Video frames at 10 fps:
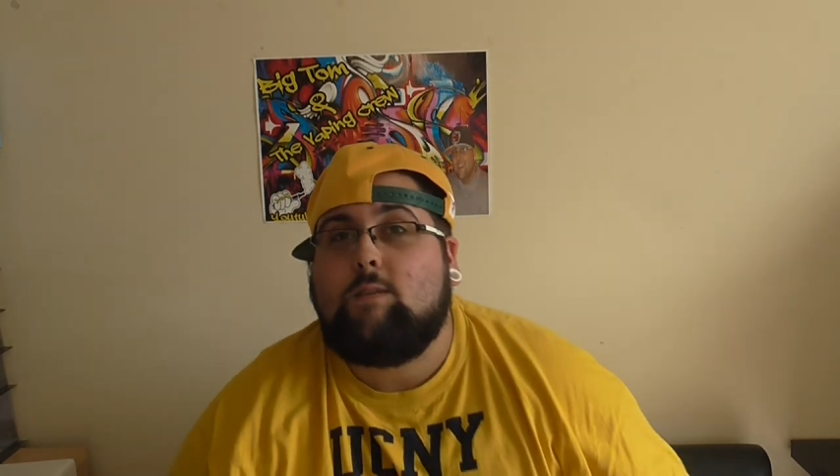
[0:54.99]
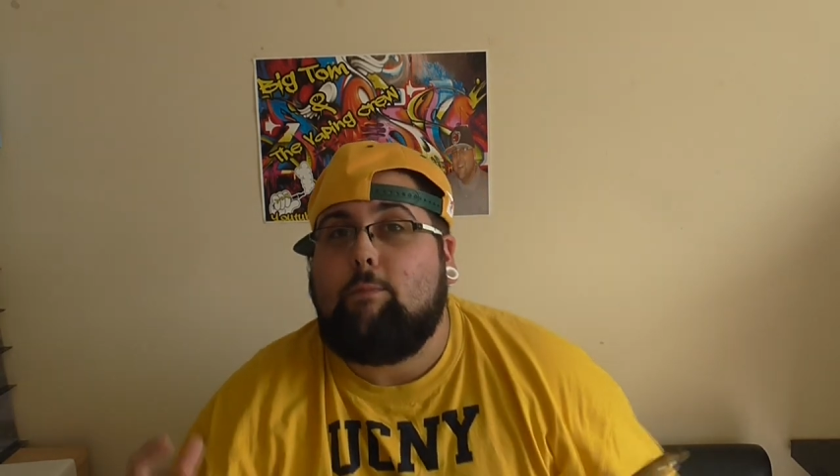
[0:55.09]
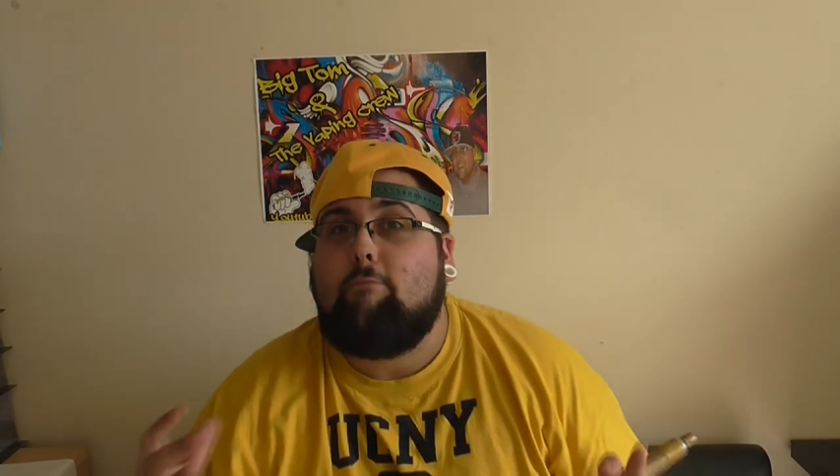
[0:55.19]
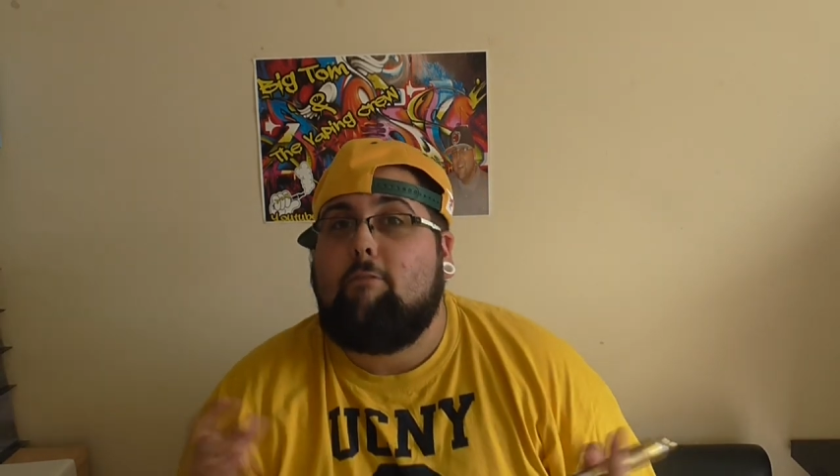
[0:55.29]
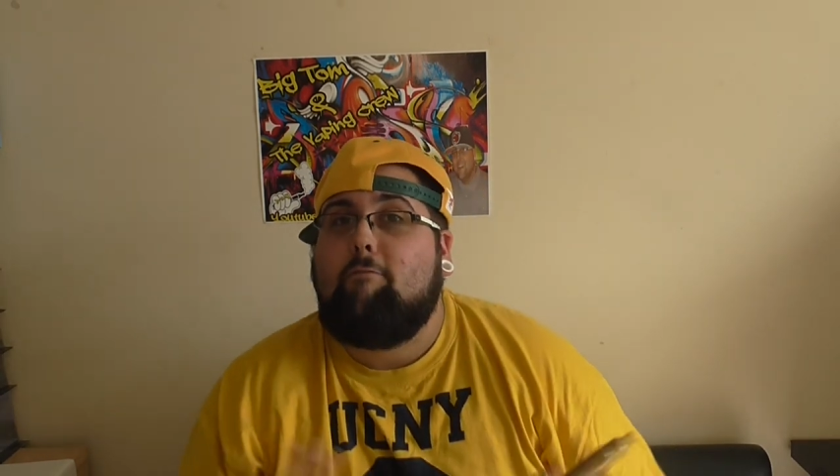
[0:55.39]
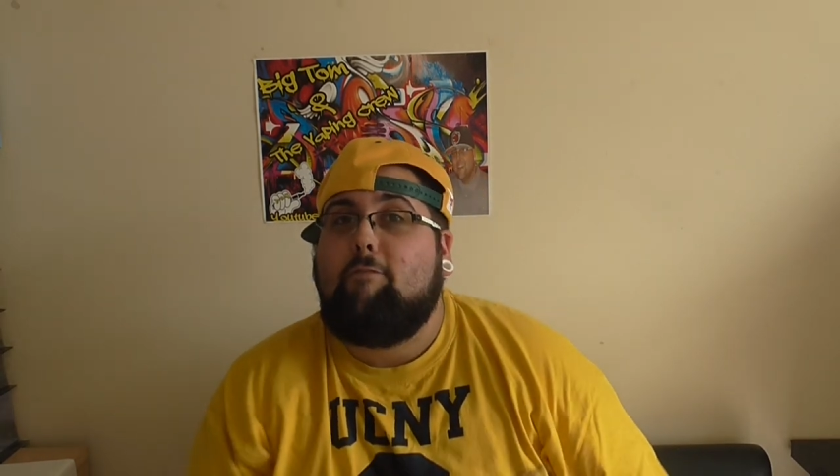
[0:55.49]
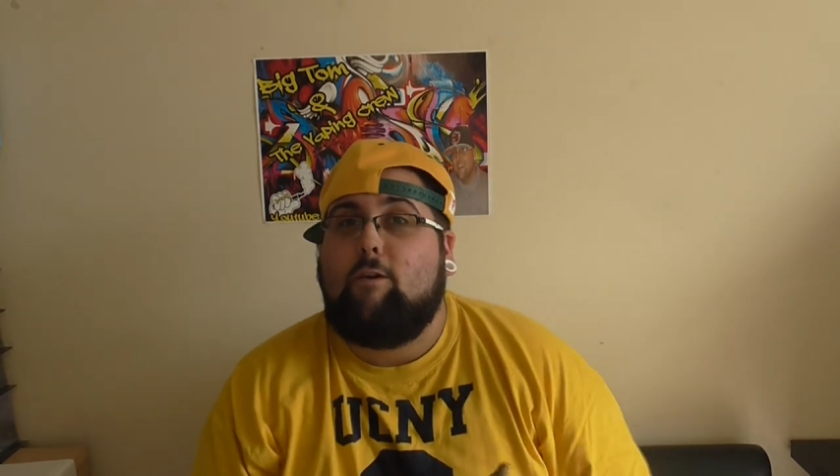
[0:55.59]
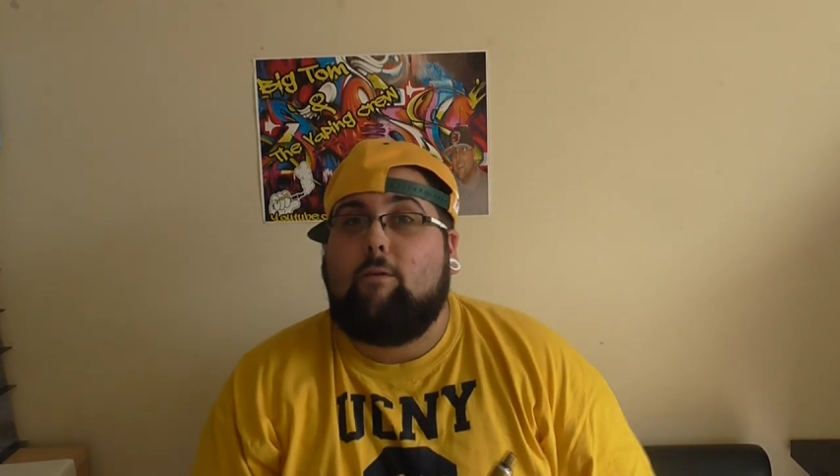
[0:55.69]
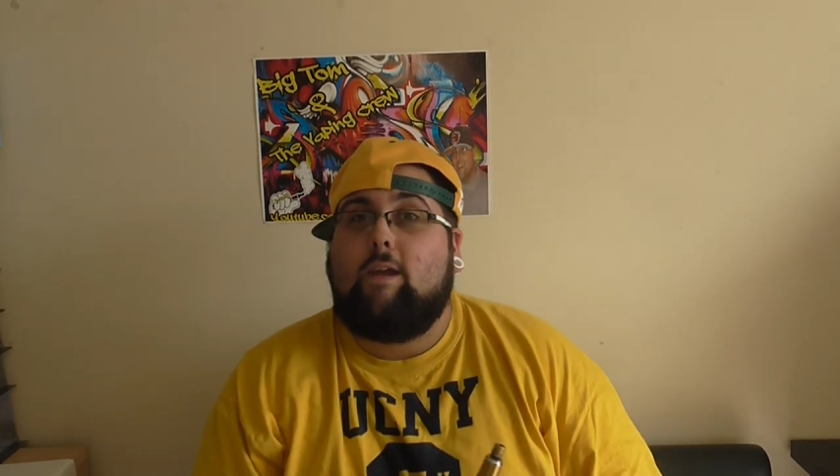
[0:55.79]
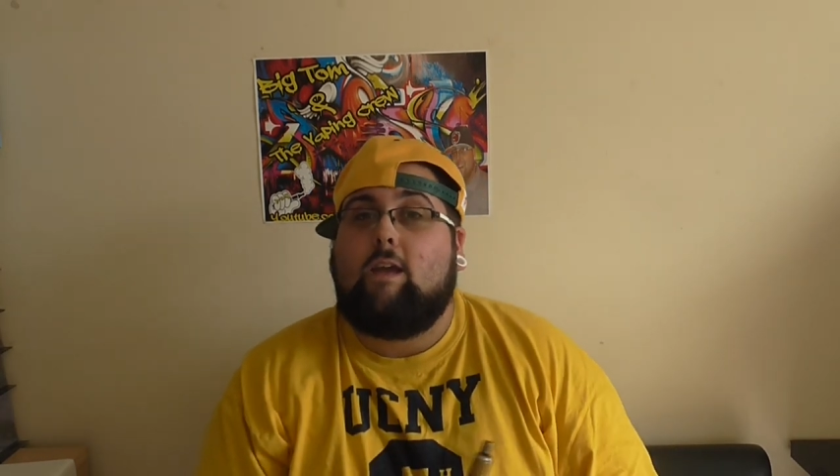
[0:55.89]
to be
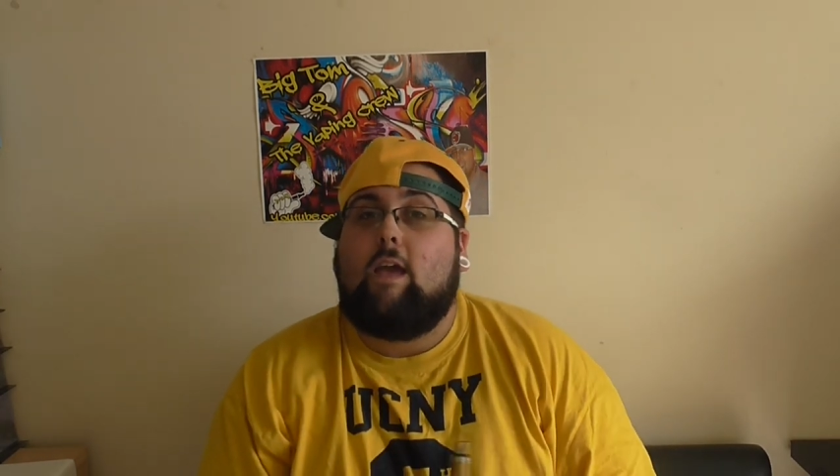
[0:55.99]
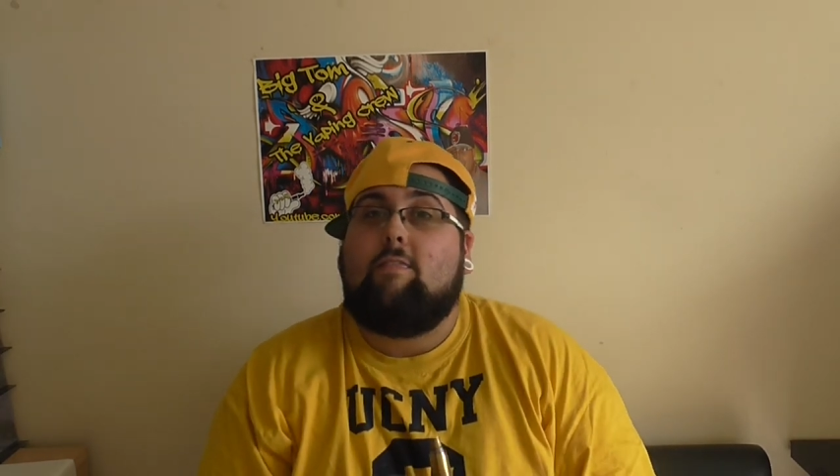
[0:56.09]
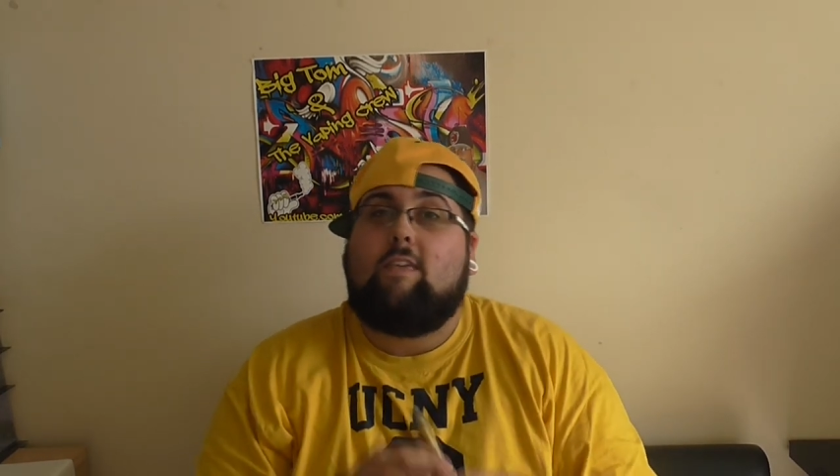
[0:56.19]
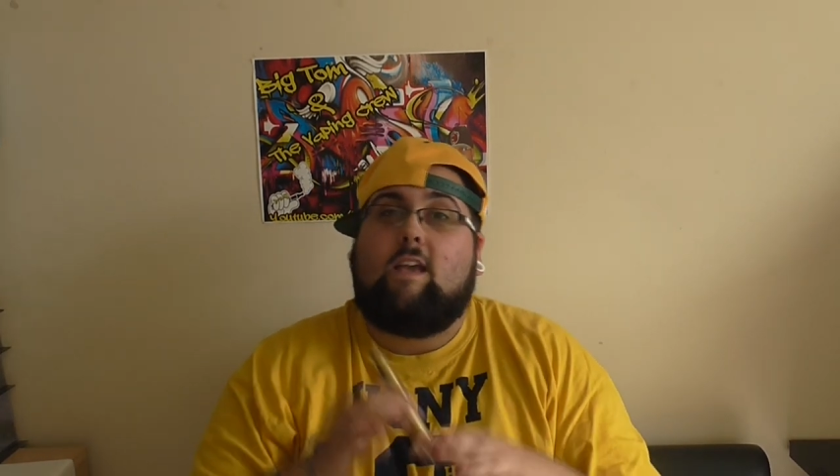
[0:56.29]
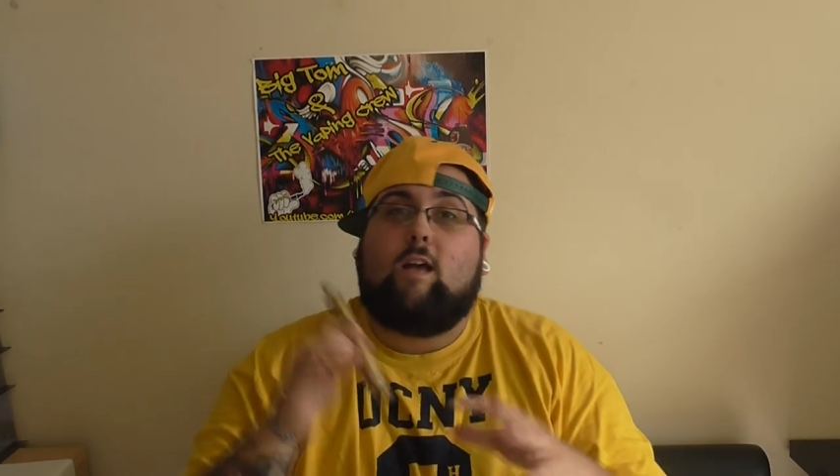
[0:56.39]
reviewing the